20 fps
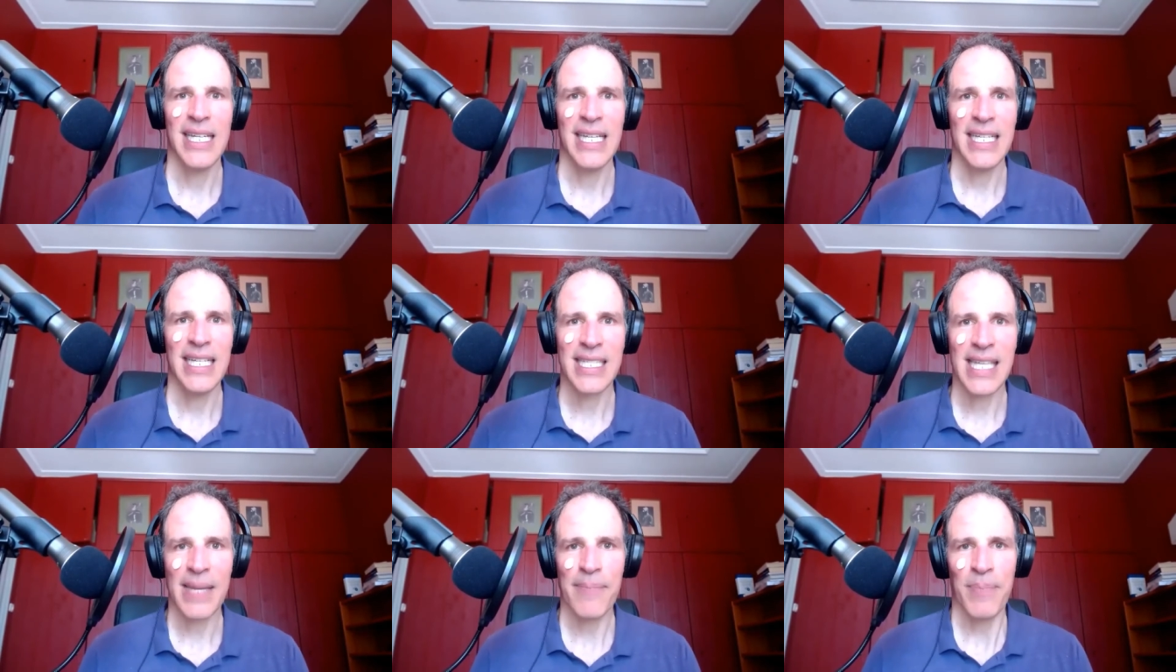
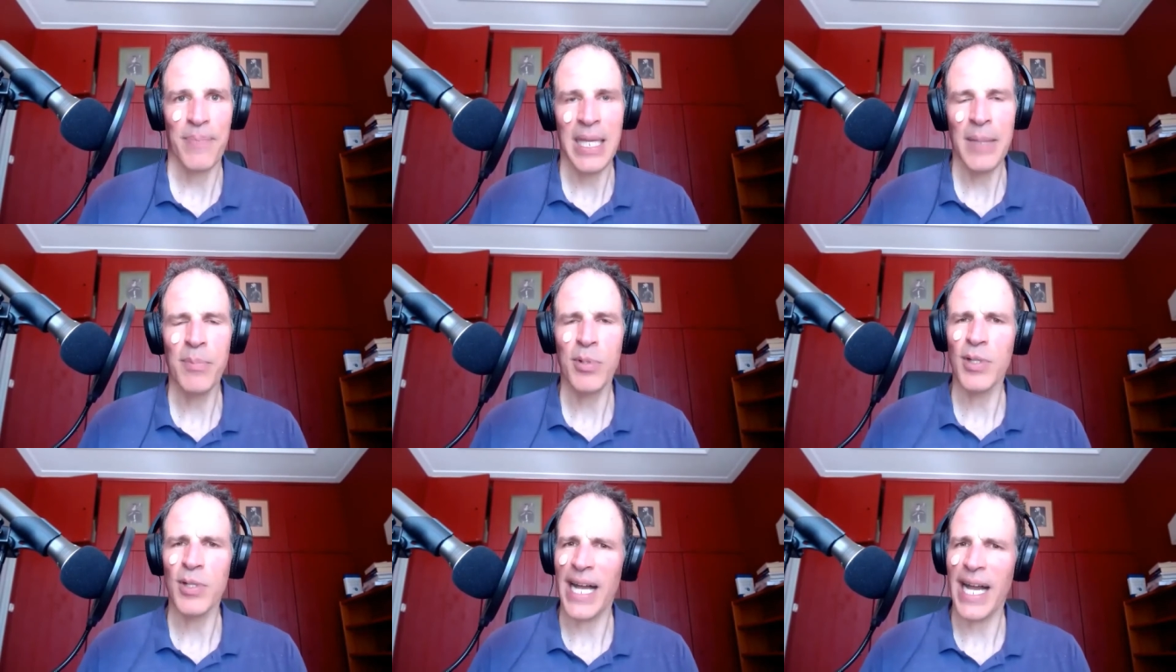is that
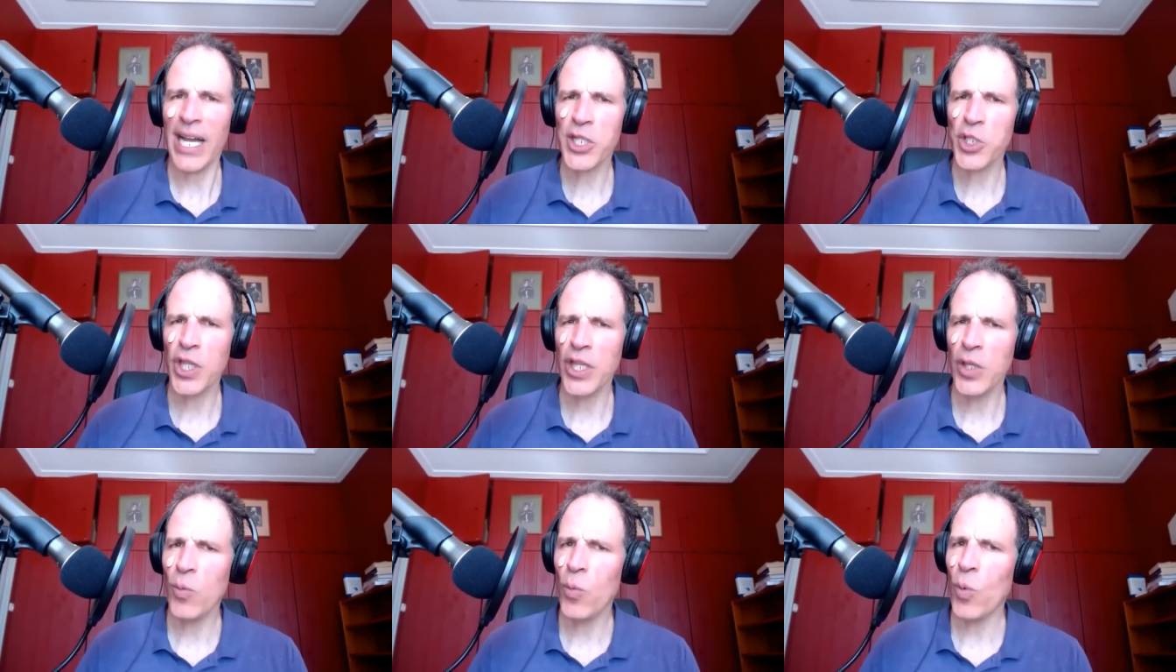people
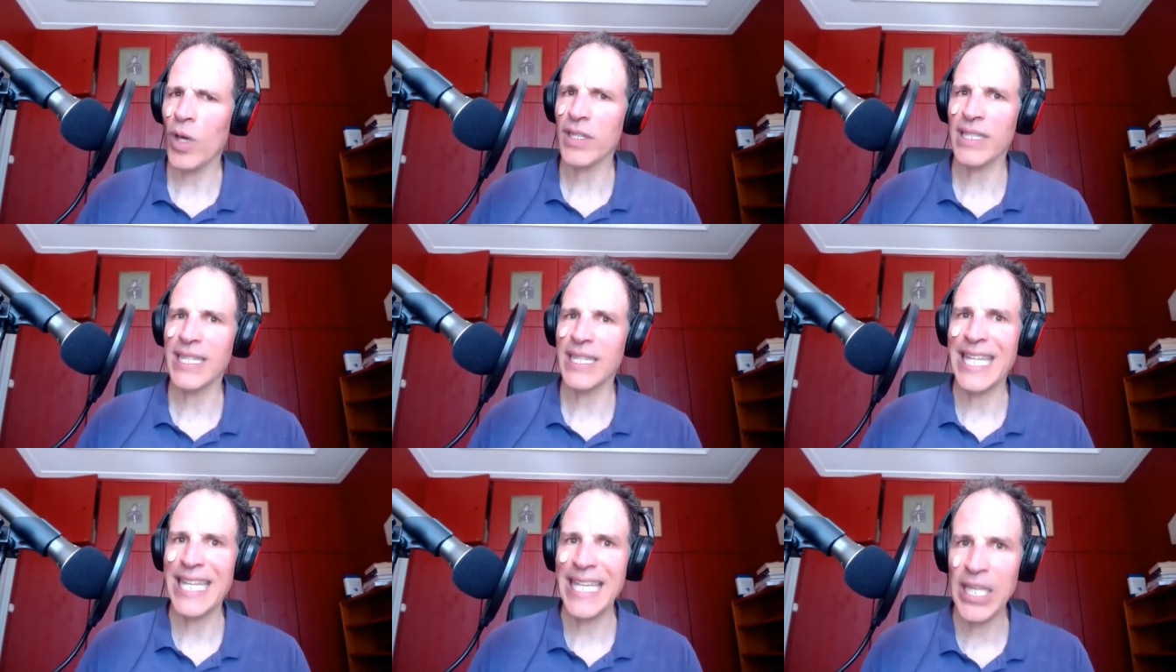actually want
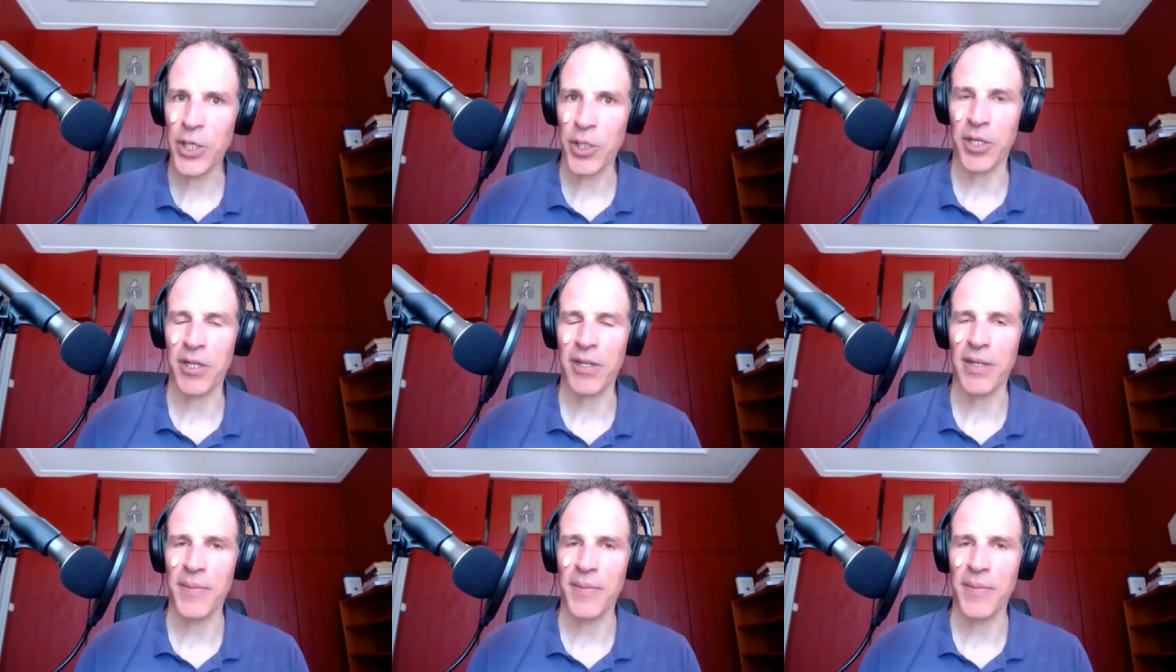a leader.